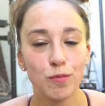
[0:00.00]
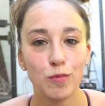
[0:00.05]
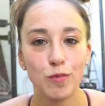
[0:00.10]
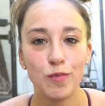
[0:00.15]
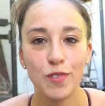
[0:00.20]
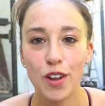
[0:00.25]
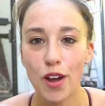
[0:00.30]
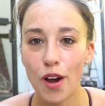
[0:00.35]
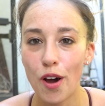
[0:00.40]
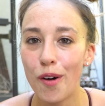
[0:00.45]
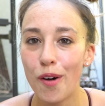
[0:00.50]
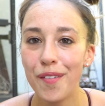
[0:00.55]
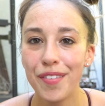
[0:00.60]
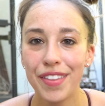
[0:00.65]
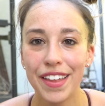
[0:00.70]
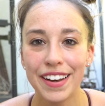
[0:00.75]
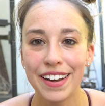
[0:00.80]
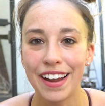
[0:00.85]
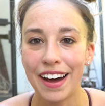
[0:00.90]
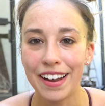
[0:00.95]
know
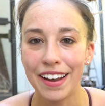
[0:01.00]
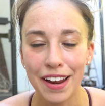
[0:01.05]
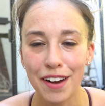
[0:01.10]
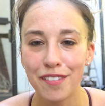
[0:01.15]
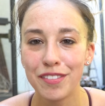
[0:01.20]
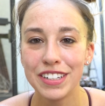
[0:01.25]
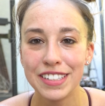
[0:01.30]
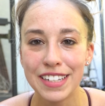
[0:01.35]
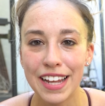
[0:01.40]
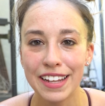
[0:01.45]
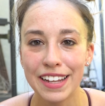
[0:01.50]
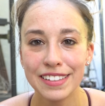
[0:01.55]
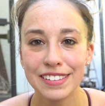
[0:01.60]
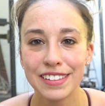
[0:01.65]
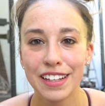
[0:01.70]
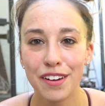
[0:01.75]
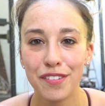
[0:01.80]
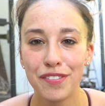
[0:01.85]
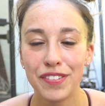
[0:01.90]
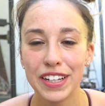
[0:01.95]
that not every day is
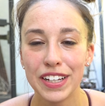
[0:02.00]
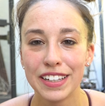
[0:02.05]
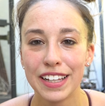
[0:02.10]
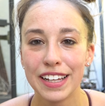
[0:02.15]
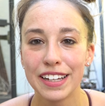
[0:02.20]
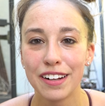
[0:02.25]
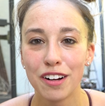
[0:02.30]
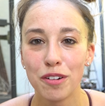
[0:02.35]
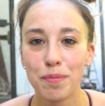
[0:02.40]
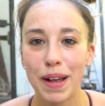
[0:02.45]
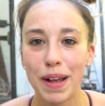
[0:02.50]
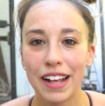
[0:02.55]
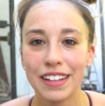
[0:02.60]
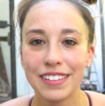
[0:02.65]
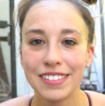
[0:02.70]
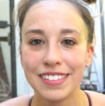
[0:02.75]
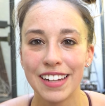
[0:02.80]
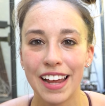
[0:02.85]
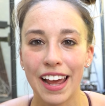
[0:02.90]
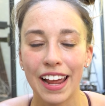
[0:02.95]
gonna feel like your
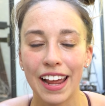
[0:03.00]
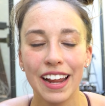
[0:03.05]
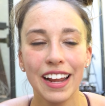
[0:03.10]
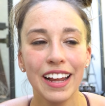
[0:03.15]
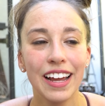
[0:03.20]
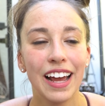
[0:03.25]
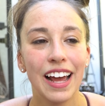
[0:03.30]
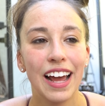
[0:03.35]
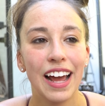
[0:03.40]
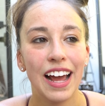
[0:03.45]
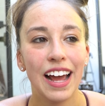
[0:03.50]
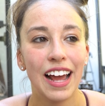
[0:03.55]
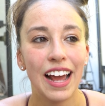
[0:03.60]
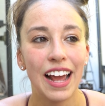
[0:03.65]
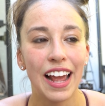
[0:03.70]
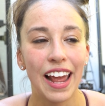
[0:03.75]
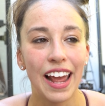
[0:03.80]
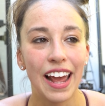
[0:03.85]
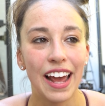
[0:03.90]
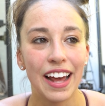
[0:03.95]
best day
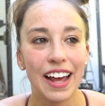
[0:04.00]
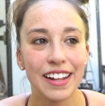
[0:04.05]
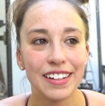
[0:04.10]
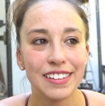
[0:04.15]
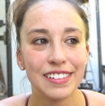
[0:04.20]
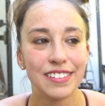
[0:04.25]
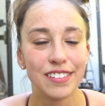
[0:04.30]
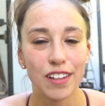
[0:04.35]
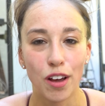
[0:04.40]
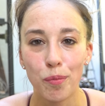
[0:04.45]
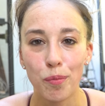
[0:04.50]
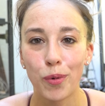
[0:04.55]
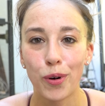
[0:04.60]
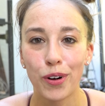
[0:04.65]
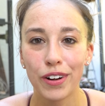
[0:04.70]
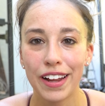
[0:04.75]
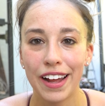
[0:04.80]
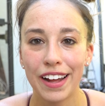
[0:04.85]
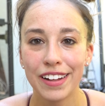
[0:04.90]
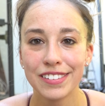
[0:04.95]
and some
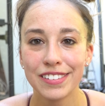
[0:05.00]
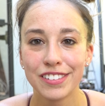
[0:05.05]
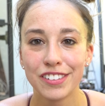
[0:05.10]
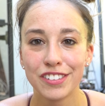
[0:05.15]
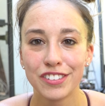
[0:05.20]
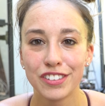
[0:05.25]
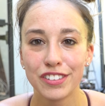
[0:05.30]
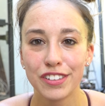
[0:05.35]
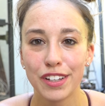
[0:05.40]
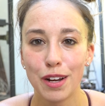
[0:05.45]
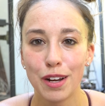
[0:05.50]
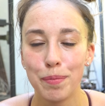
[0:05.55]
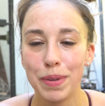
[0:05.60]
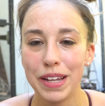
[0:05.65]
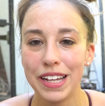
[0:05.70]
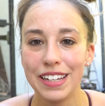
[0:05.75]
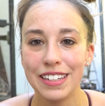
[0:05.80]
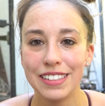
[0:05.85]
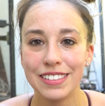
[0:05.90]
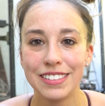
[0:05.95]
workouts are just gonna
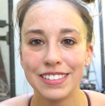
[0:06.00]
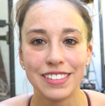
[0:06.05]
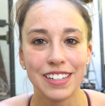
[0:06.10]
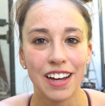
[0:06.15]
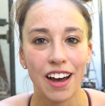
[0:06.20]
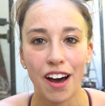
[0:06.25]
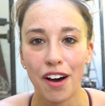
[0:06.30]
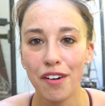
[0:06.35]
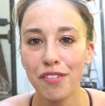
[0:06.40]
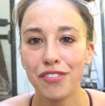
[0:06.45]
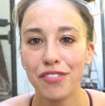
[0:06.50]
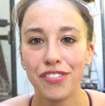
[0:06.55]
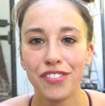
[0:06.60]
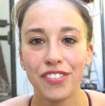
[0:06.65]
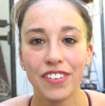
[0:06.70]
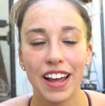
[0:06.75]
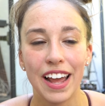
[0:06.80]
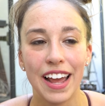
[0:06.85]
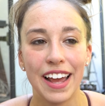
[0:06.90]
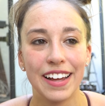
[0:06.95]
be tough
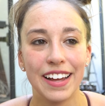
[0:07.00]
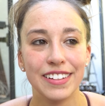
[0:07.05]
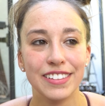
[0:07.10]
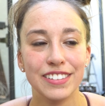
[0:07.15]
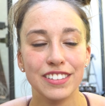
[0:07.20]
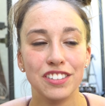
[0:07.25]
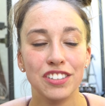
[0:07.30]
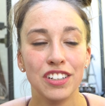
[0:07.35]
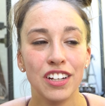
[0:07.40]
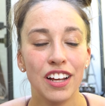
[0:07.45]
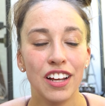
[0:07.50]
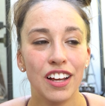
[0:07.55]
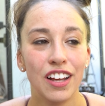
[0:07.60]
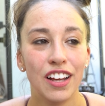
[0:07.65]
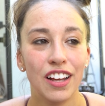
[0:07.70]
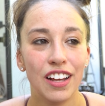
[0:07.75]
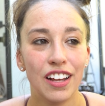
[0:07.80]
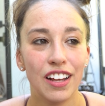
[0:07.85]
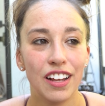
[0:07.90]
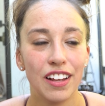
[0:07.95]
and
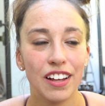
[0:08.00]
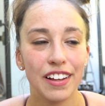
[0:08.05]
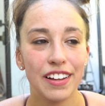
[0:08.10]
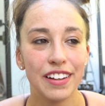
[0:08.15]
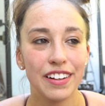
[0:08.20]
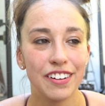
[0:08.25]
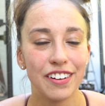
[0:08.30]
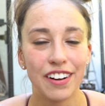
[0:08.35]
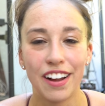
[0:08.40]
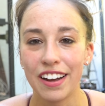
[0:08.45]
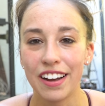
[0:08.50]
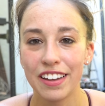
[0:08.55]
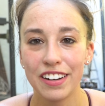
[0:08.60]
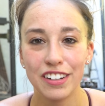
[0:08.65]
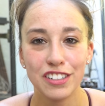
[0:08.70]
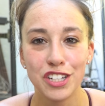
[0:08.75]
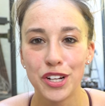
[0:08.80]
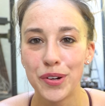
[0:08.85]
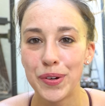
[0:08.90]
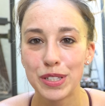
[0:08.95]
you're not
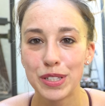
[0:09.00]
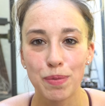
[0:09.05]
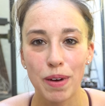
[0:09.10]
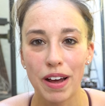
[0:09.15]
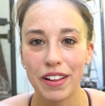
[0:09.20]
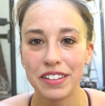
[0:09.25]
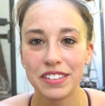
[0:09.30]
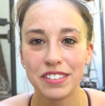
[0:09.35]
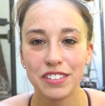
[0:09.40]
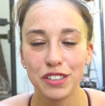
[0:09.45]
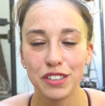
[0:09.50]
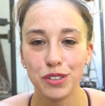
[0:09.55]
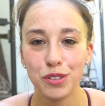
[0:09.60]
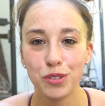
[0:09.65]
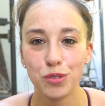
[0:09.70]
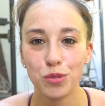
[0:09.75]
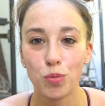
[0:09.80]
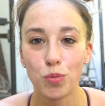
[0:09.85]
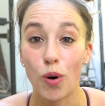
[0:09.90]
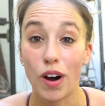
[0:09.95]
gonna do as well as
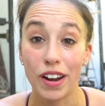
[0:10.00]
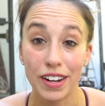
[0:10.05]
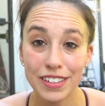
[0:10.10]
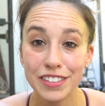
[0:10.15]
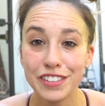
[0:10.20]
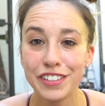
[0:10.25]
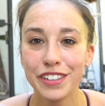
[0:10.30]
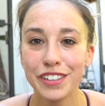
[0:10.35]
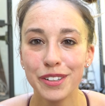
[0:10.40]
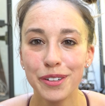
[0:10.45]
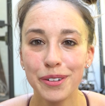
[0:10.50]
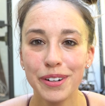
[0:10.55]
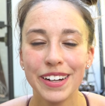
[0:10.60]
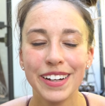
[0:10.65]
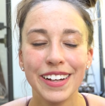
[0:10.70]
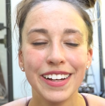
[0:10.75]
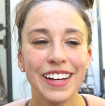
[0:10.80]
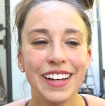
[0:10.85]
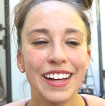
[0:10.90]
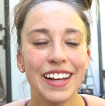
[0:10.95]
you wanted to.
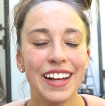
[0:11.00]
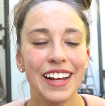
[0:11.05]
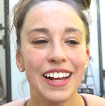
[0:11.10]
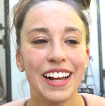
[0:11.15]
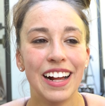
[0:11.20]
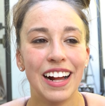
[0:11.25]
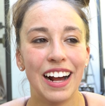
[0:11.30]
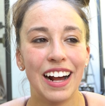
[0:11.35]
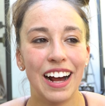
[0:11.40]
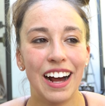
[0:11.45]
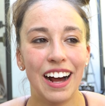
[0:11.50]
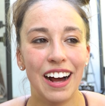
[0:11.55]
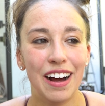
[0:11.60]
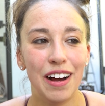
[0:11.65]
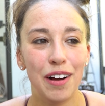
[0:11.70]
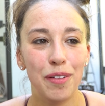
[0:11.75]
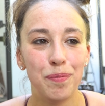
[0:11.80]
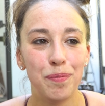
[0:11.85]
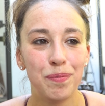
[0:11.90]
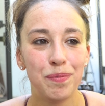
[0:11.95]

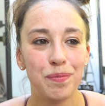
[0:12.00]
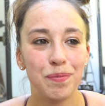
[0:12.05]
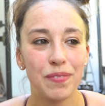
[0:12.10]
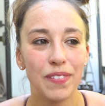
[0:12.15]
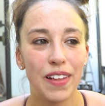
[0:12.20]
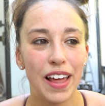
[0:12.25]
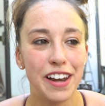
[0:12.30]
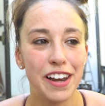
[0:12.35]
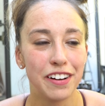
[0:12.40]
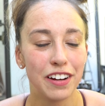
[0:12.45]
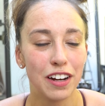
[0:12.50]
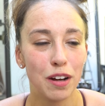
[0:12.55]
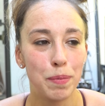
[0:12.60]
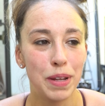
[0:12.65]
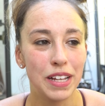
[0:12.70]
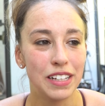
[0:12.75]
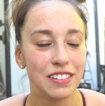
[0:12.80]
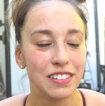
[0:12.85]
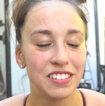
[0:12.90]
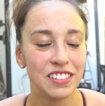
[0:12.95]
Um, and you're gonna
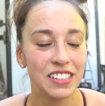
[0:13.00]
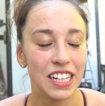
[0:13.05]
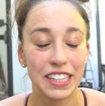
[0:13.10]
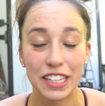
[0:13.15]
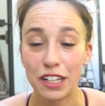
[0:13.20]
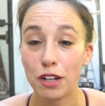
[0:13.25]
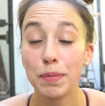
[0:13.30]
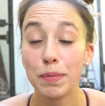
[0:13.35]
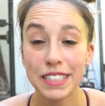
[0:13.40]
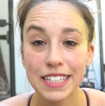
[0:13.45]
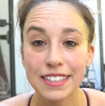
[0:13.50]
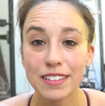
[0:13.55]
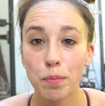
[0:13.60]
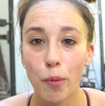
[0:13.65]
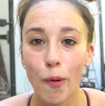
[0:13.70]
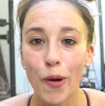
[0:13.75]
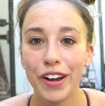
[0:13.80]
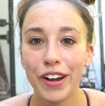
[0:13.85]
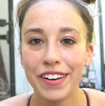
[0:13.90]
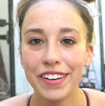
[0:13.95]
be a little bit
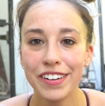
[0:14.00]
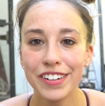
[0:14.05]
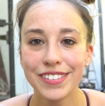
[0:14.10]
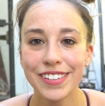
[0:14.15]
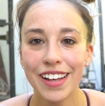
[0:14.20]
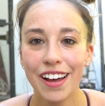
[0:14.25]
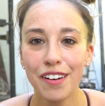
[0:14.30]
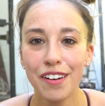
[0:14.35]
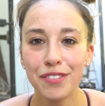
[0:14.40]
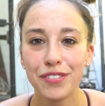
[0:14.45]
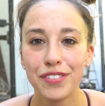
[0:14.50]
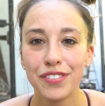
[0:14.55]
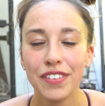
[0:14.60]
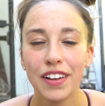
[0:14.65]
disappointed in yourself